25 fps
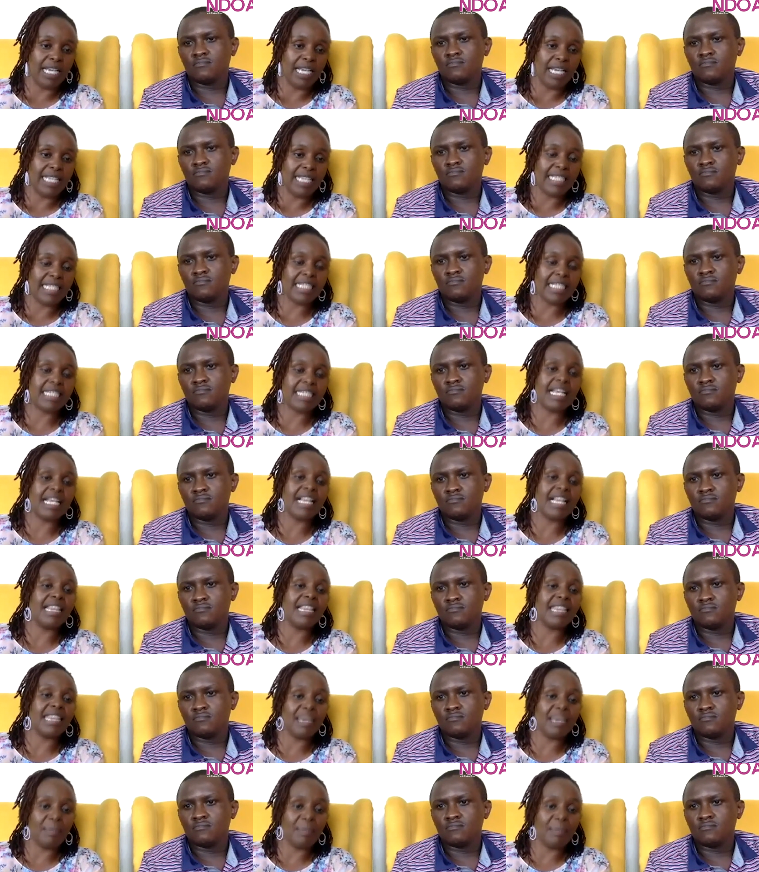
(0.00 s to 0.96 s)
Speaker 1: Just tell
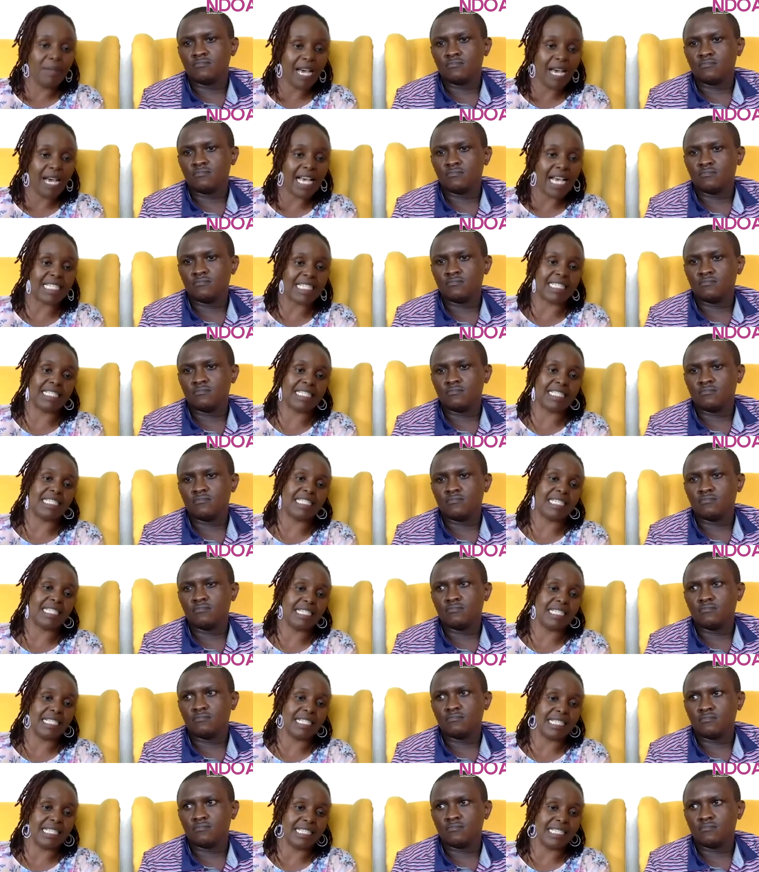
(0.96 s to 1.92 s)
them as it
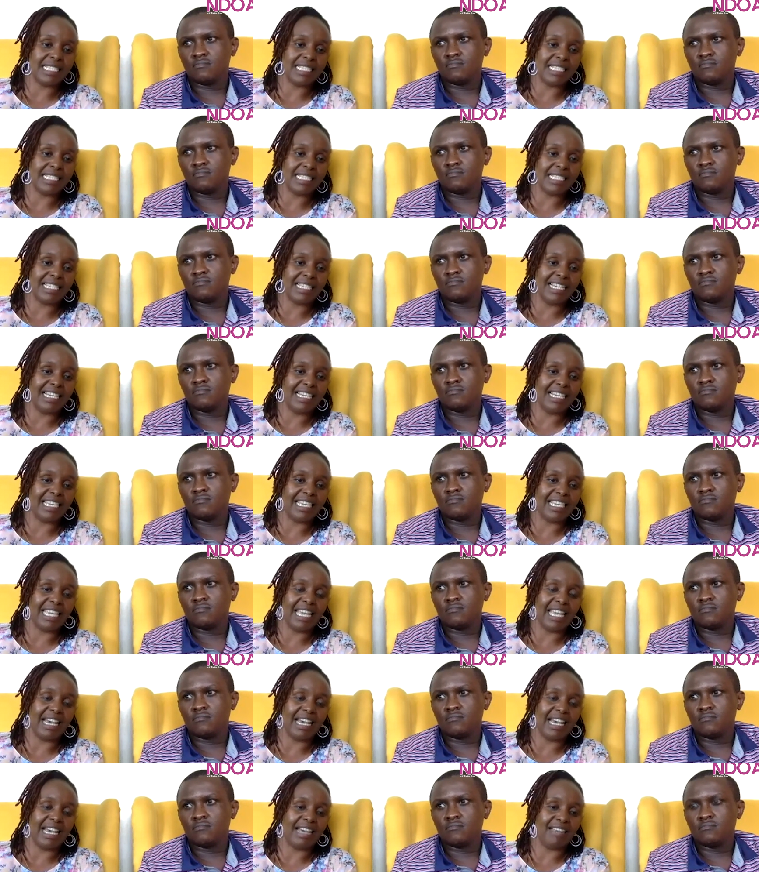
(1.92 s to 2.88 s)
is. Okay.
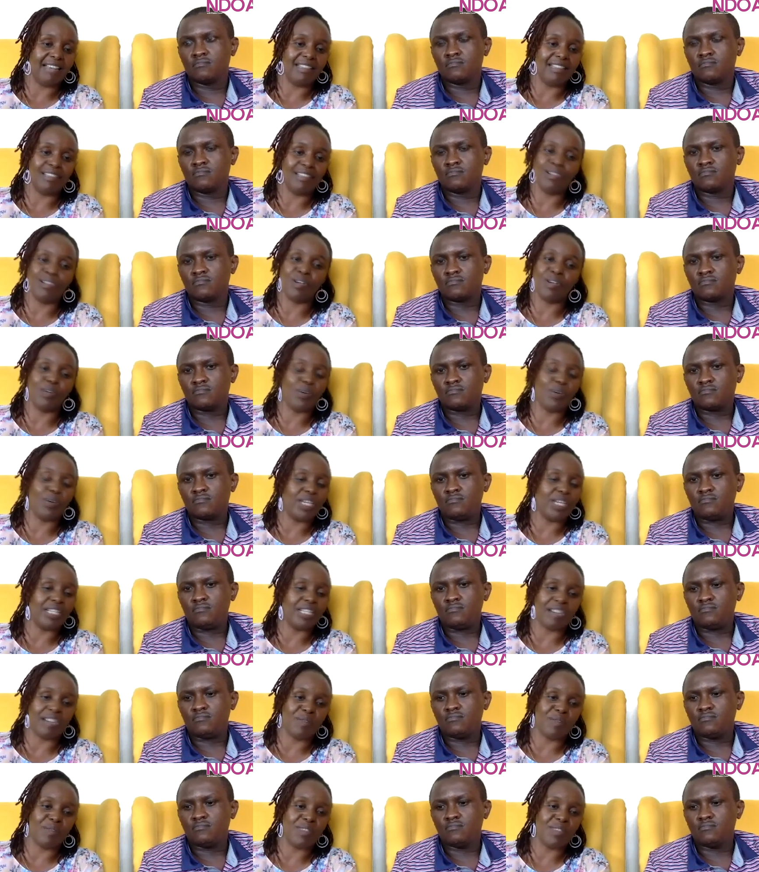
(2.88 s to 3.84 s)
Yeah, not going around
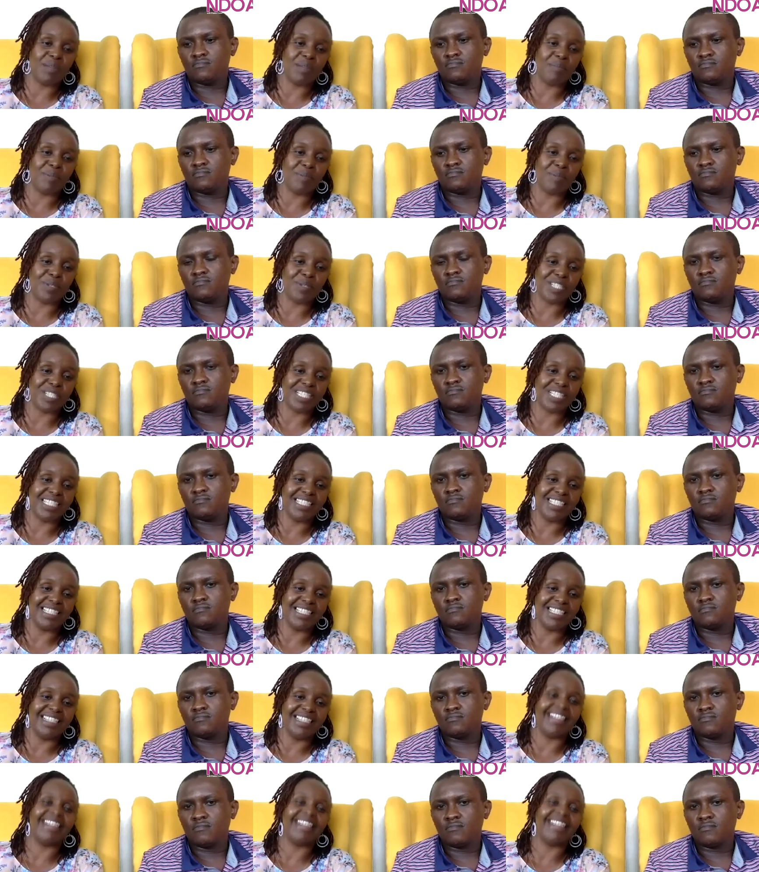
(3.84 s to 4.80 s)
the bush.
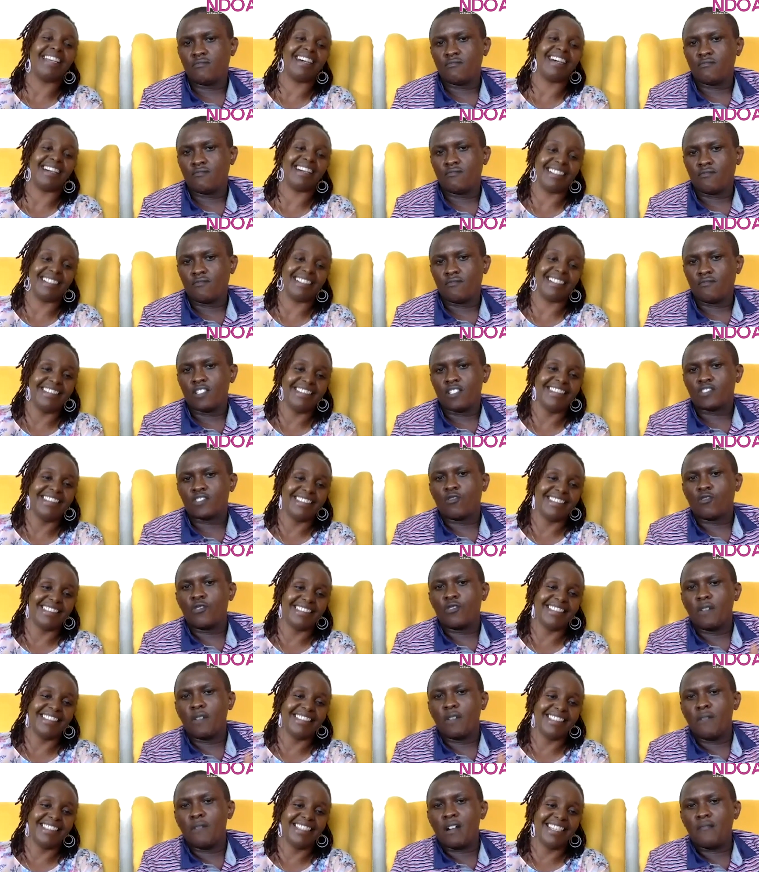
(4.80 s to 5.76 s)
Okay. Yeah. So, so, so the,
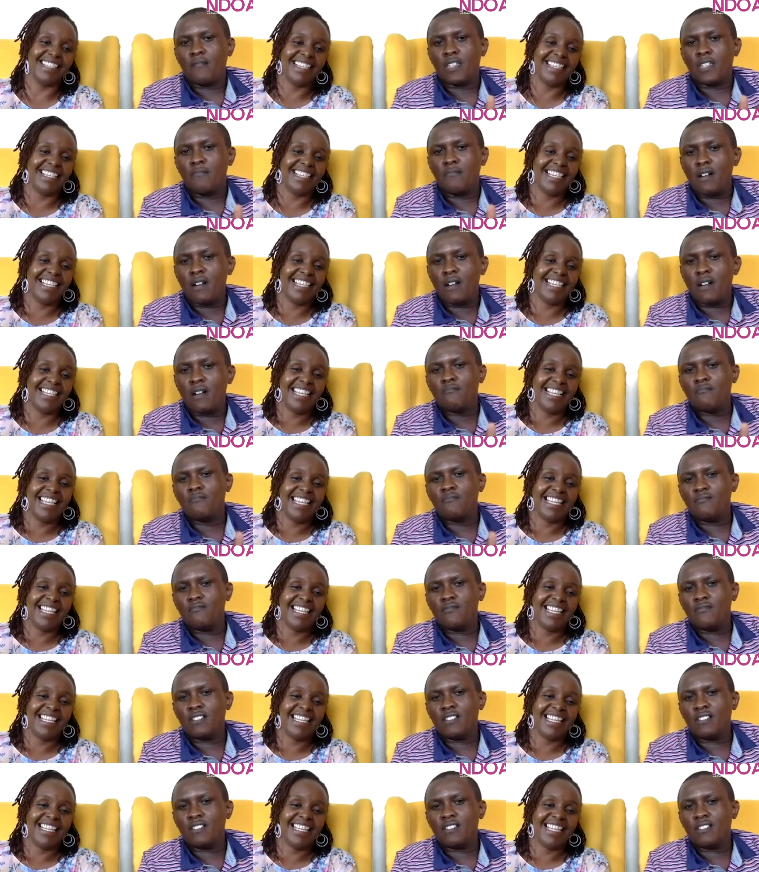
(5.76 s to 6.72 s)
mom, the
Speaker 2: mom,
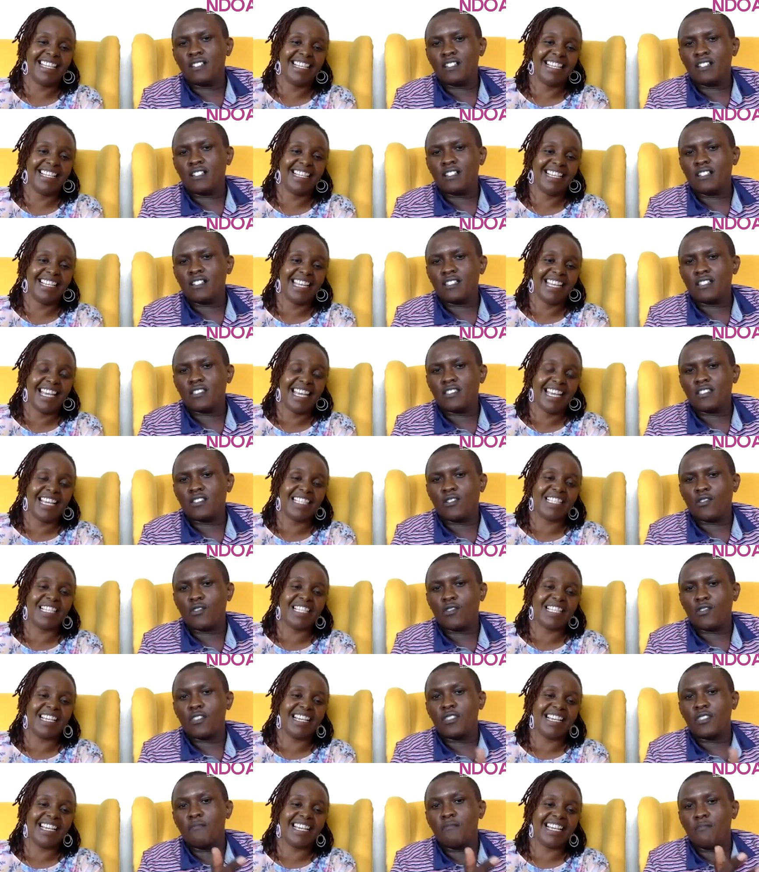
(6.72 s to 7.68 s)
Oh, the, the
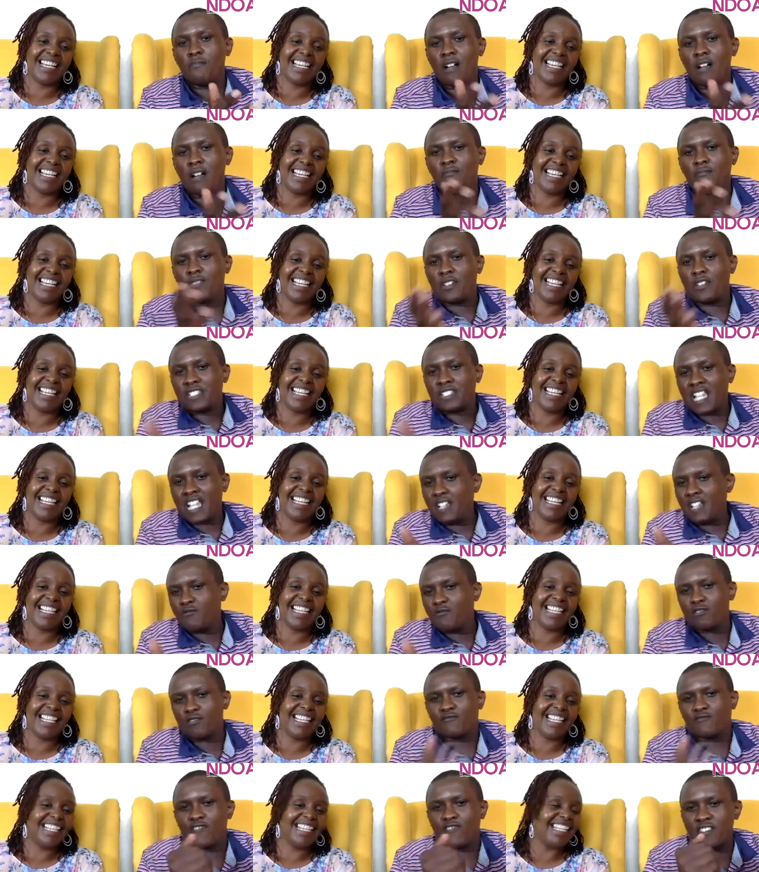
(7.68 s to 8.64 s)
mom, the dad was
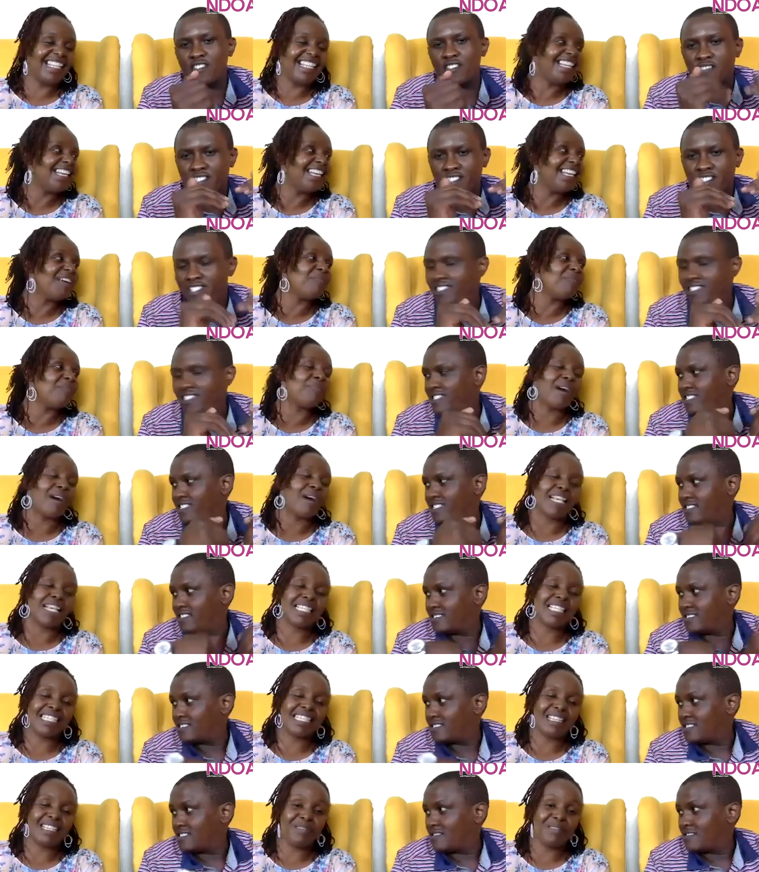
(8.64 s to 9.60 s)
very
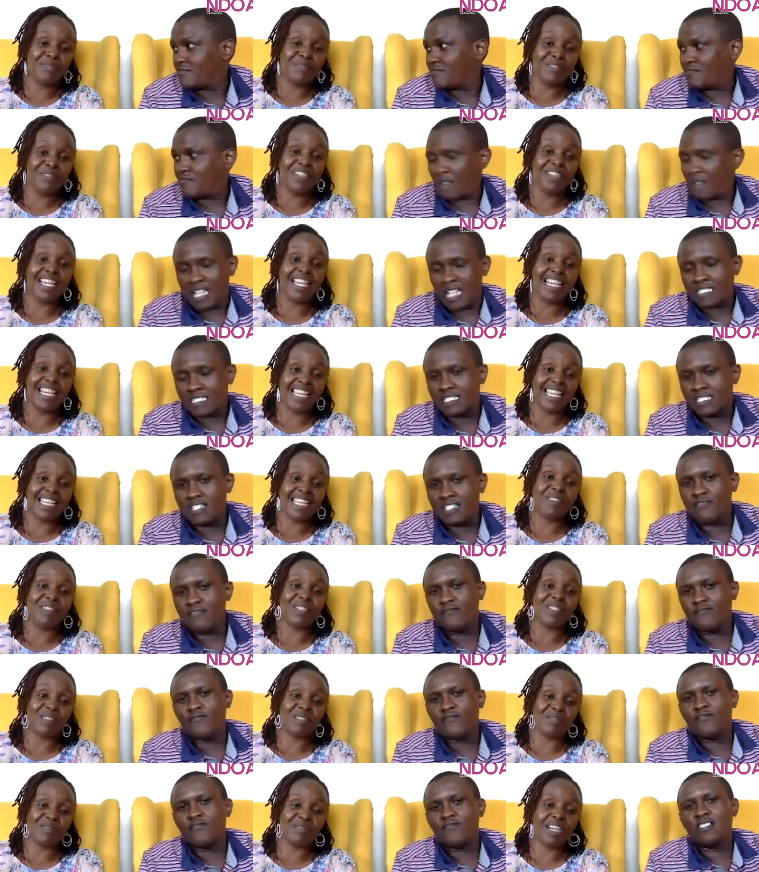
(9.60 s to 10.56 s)
passive. Passive. He was
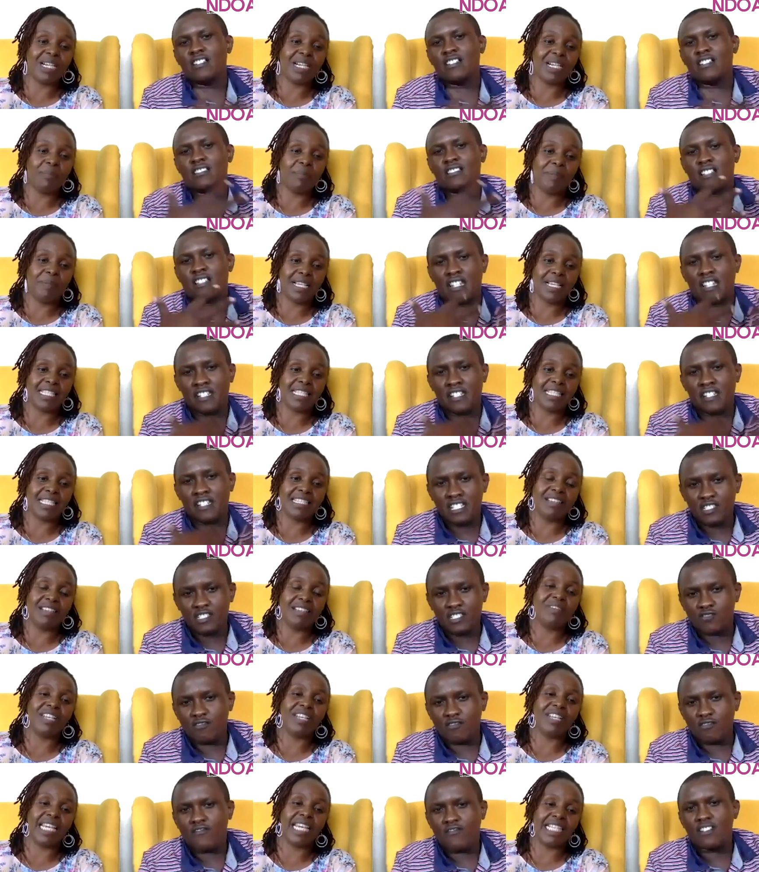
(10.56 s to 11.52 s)
very passive,
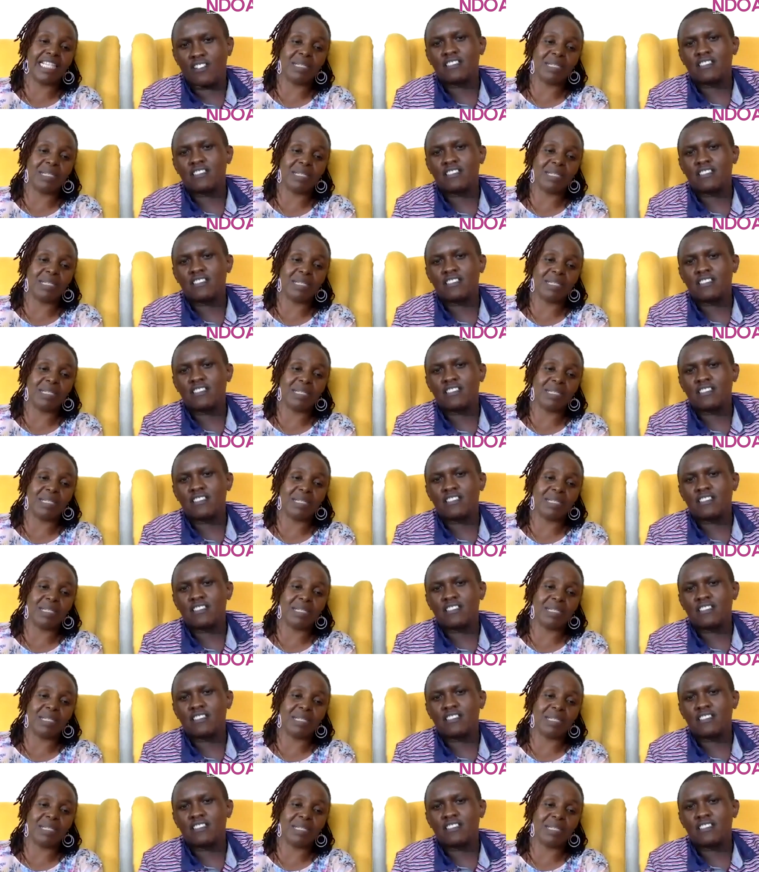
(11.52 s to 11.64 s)
laid